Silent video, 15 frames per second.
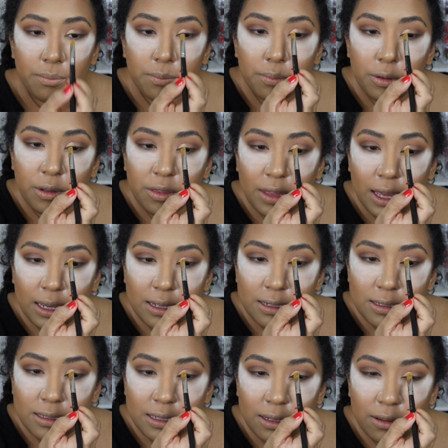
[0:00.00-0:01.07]
put that
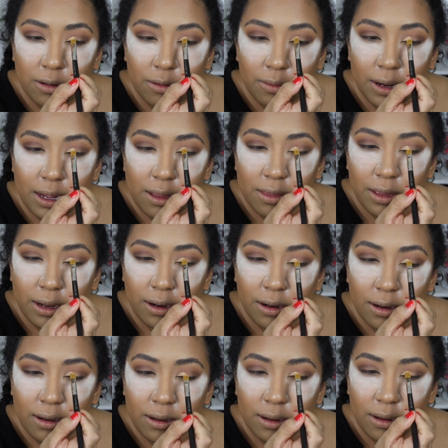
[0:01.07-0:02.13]
concealer right
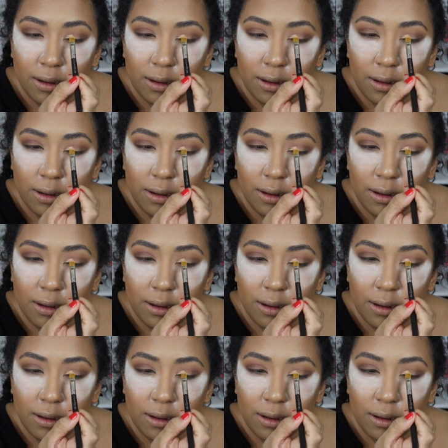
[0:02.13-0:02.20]
there.